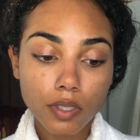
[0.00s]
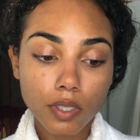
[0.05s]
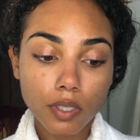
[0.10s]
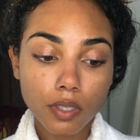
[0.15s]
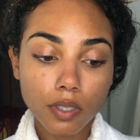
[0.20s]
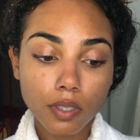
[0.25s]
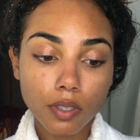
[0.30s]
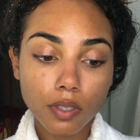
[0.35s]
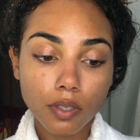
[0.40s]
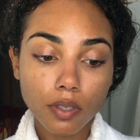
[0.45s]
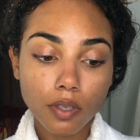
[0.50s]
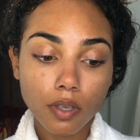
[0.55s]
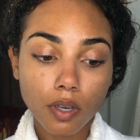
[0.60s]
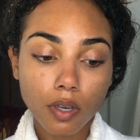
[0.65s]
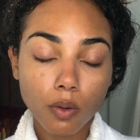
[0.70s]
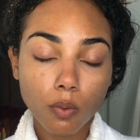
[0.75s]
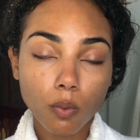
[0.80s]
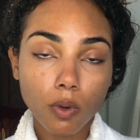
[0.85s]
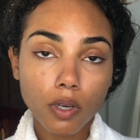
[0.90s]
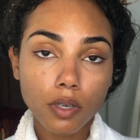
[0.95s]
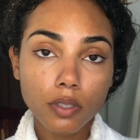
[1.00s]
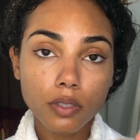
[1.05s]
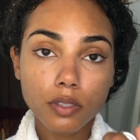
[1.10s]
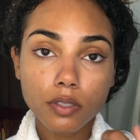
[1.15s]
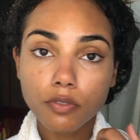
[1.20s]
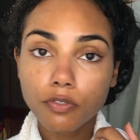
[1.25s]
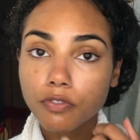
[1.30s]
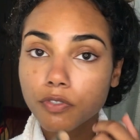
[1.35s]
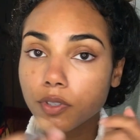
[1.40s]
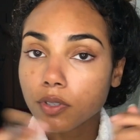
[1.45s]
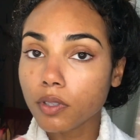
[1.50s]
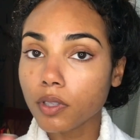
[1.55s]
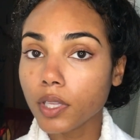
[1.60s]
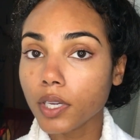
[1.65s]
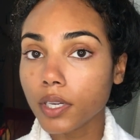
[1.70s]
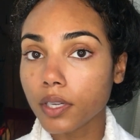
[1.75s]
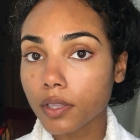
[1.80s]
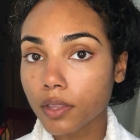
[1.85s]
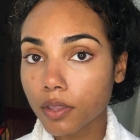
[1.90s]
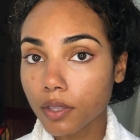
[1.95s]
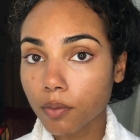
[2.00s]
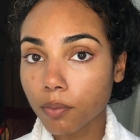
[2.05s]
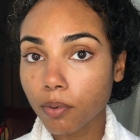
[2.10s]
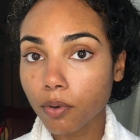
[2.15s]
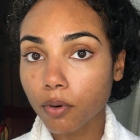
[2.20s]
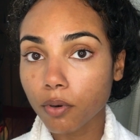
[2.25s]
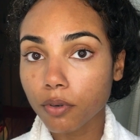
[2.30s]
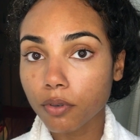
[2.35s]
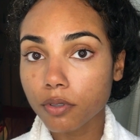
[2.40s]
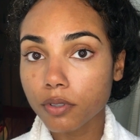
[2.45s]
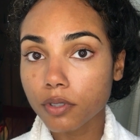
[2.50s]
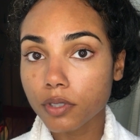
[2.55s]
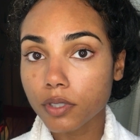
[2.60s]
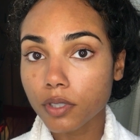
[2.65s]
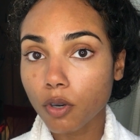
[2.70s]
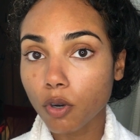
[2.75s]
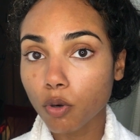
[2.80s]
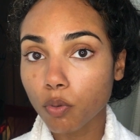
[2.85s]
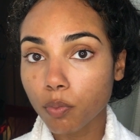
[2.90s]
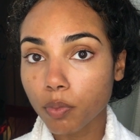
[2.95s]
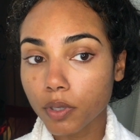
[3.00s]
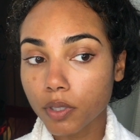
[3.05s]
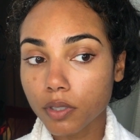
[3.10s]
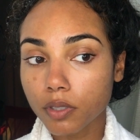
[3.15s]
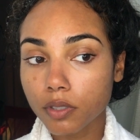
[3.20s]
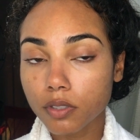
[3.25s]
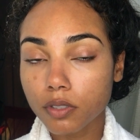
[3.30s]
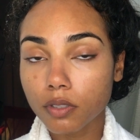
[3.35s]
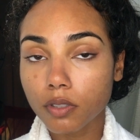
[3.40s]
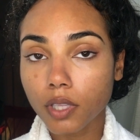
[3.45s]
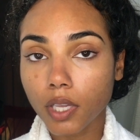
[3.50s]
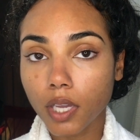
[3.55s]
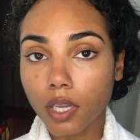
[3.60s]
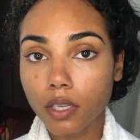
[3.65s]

I want it to feel like the pores open so